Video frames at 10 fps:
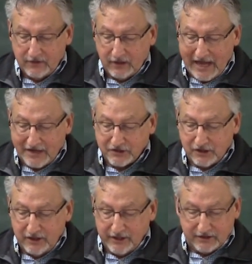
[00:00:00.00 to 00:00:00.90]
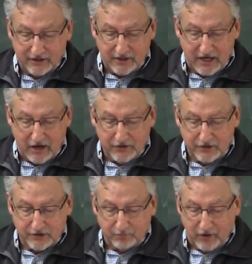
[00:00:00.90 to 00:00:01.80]
The latch clicked. He held
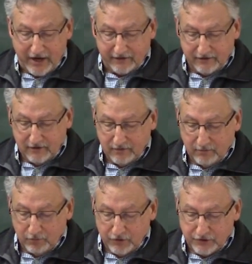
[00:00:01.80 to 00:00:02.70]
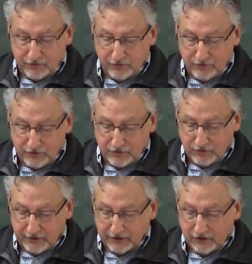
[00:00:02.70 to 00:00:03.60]
his breath, pushed through the
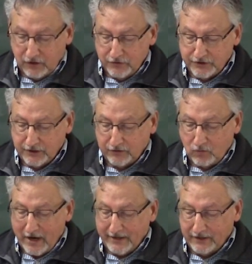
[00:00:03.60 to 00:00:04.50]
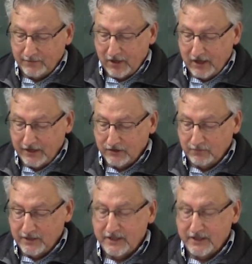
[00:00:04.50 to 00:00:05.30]
door, then closed it quietly behind him.